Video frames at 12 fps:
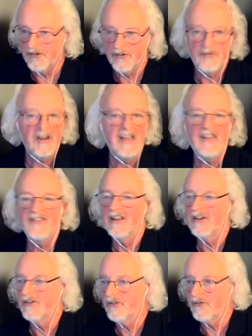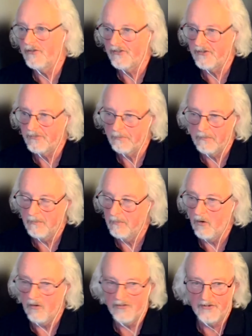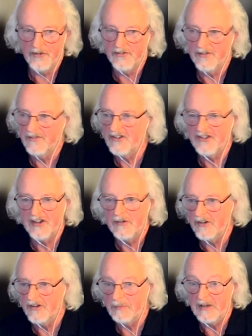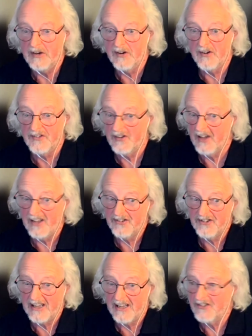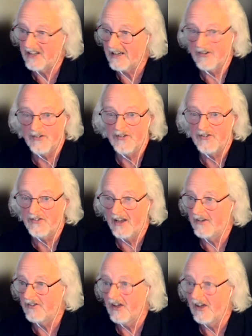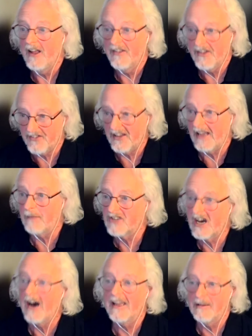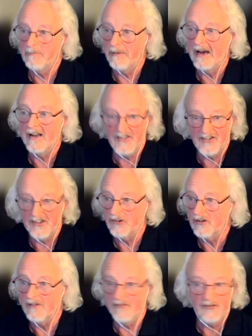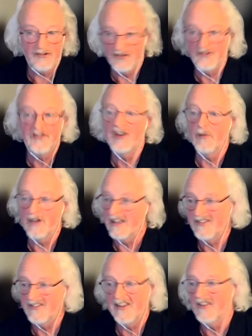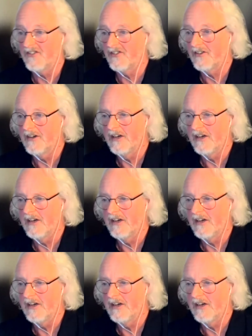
the reason it causes all sorts of issues is because it's changed angles and the same tie-in patterns it's looking for just don't exist.